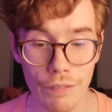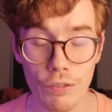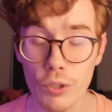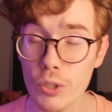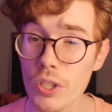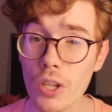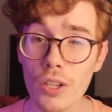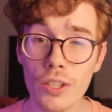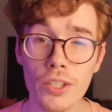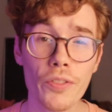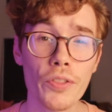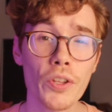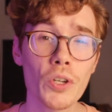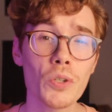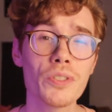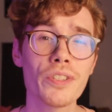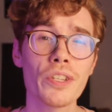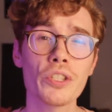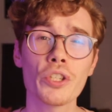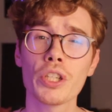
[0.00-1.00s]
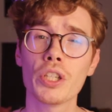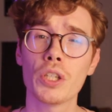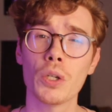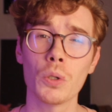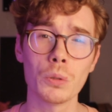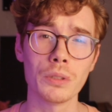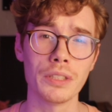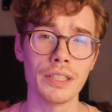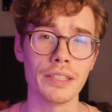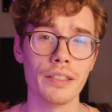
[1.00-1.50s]
If you're solid on those, then you're
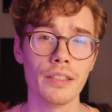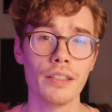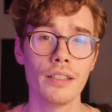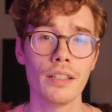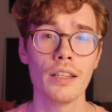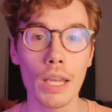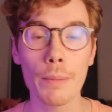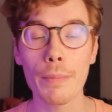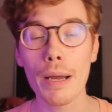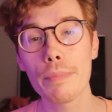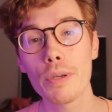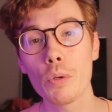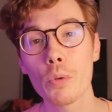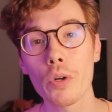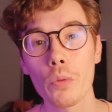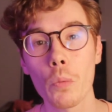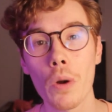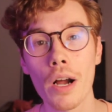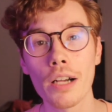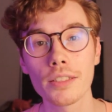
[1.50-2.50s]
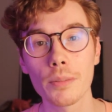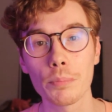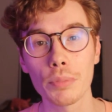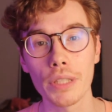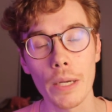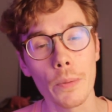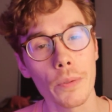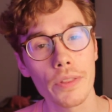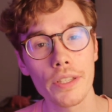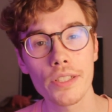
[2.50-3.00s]
golden. It might be worthwhile to
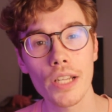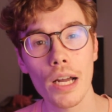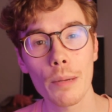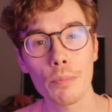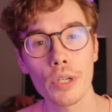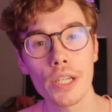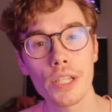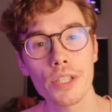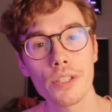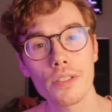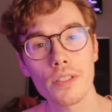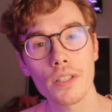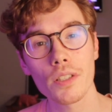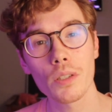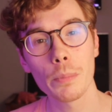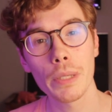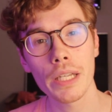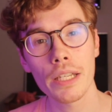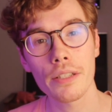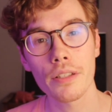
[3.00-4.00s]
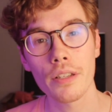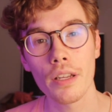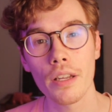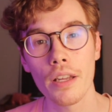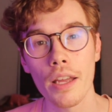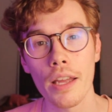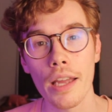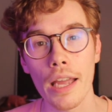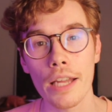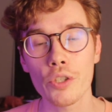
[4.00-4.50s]
play with these operations a little bit,
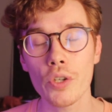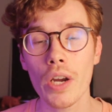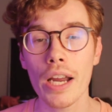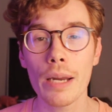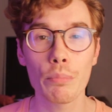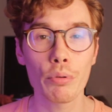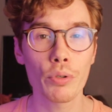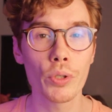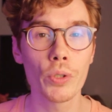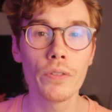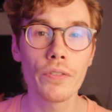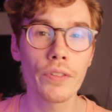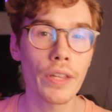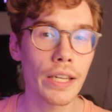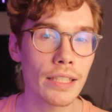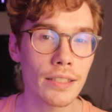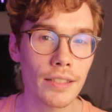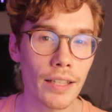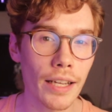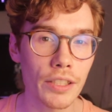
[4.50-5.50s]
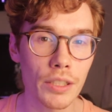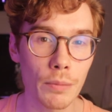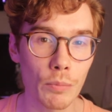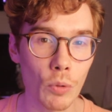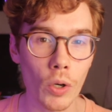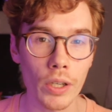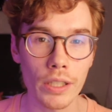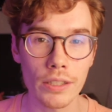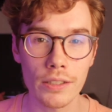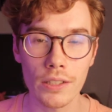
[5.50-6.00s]
and try and prove things like De
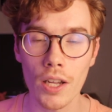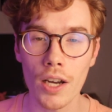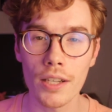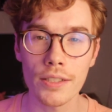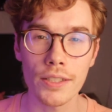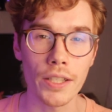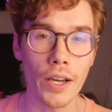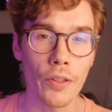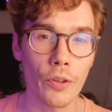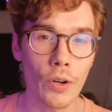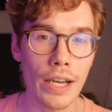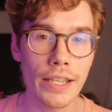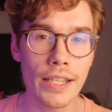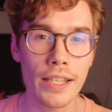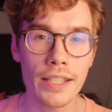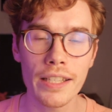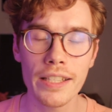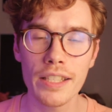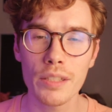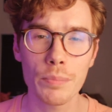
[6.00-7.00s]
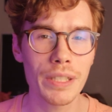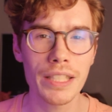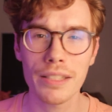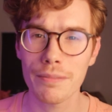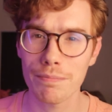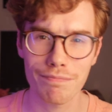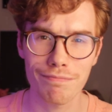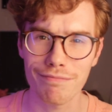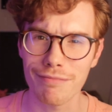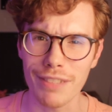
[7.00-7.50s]
Morgan's laws and other identities, but it's
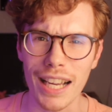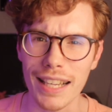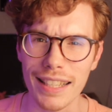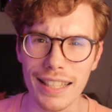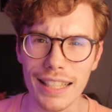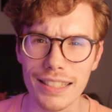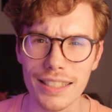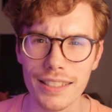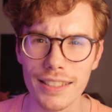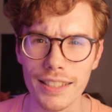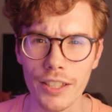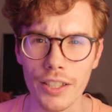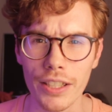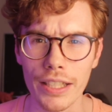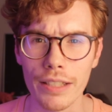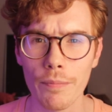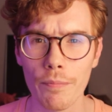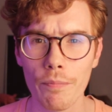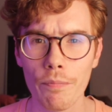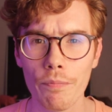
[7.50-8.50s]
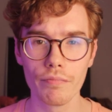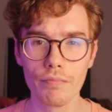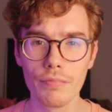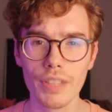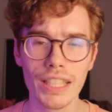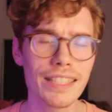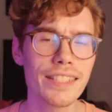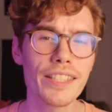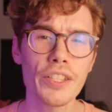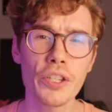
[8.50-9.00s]
not necessary.
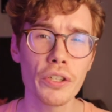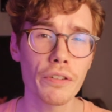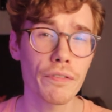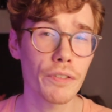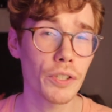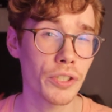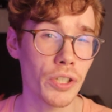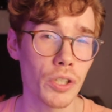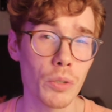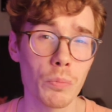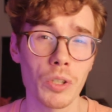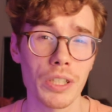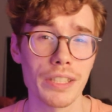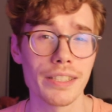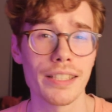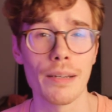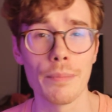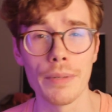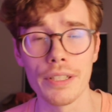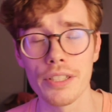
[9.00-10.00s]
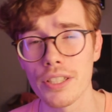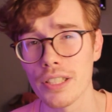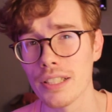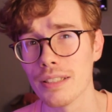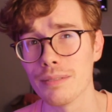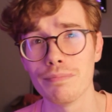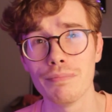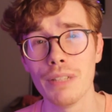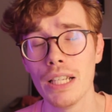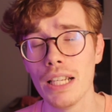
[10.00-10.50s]
Consider your first homework assignment
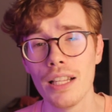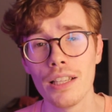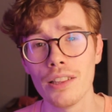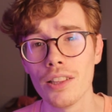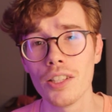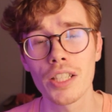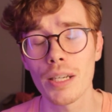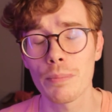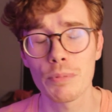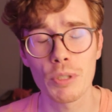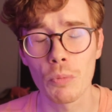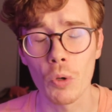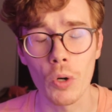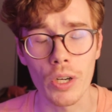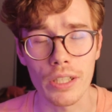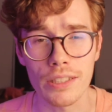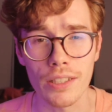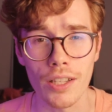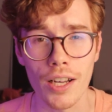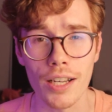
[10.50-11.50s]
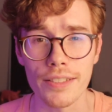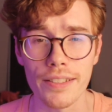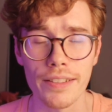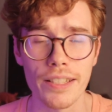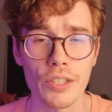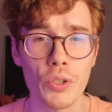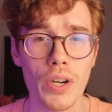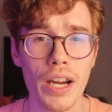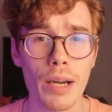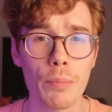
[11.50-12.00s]
to look up De Morgan's laws and
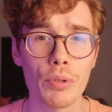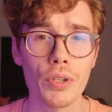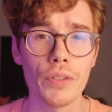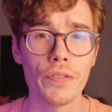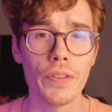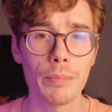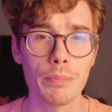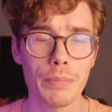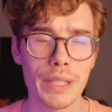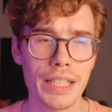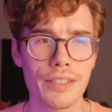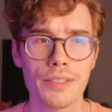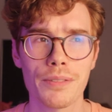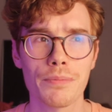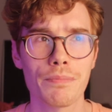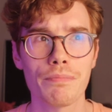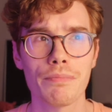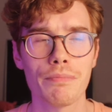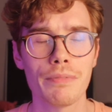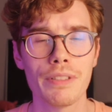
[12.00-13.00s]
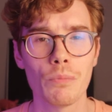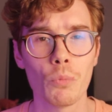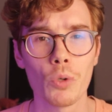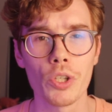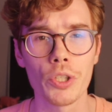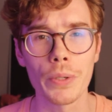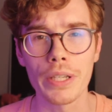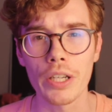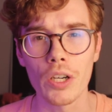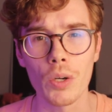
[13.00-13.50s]
then try and prove them, because we're
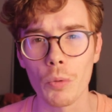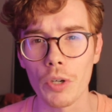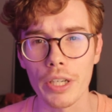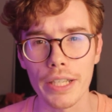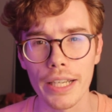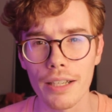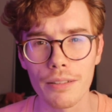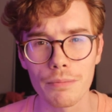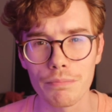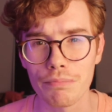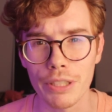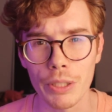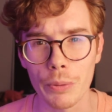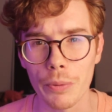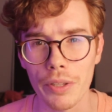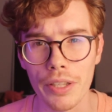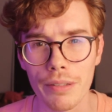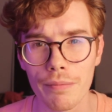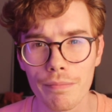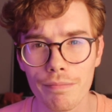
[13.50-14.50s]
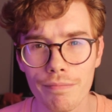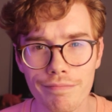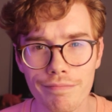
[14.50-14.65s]
doing homework now. Deal with it.